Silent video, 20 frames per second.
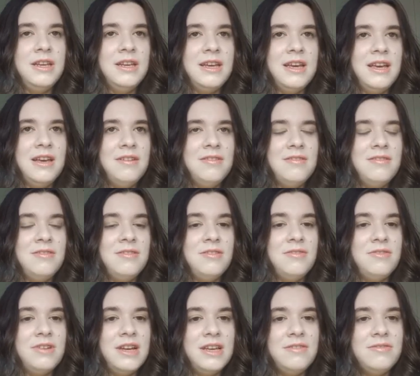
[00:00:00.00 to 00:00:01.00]
get
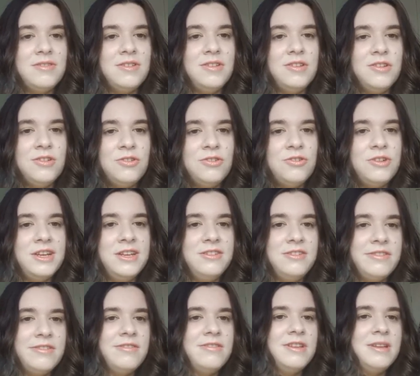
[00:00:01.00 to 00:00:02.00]
surviving the train
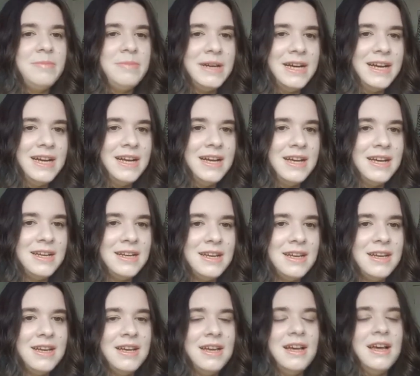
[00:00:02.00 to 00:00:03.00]
journey back.
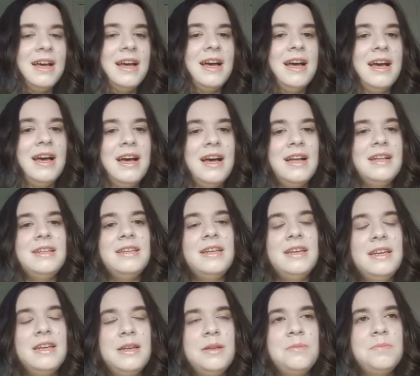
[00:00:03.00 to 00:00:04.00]
And
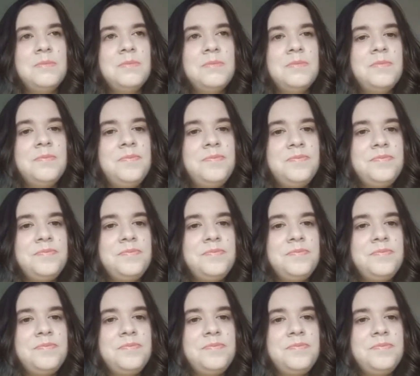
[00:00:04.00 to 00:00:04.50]
then